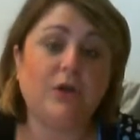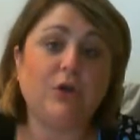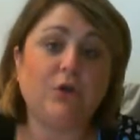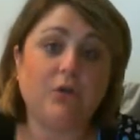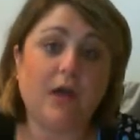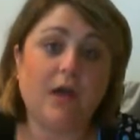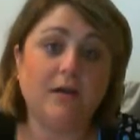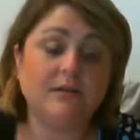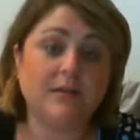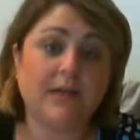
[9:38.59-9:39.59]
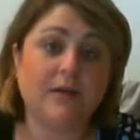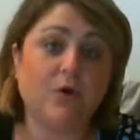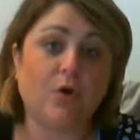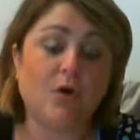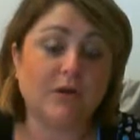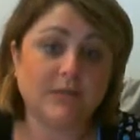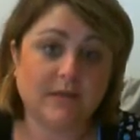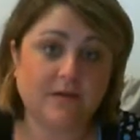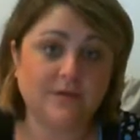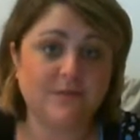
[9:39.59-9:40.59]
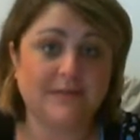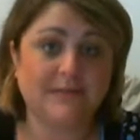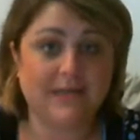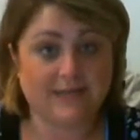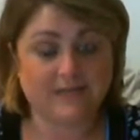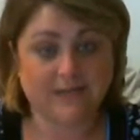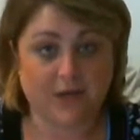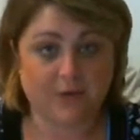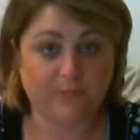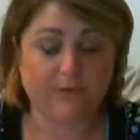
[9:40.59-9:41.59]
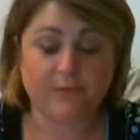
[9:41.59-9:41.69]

your lungs and your heart sounds with a stethoscope.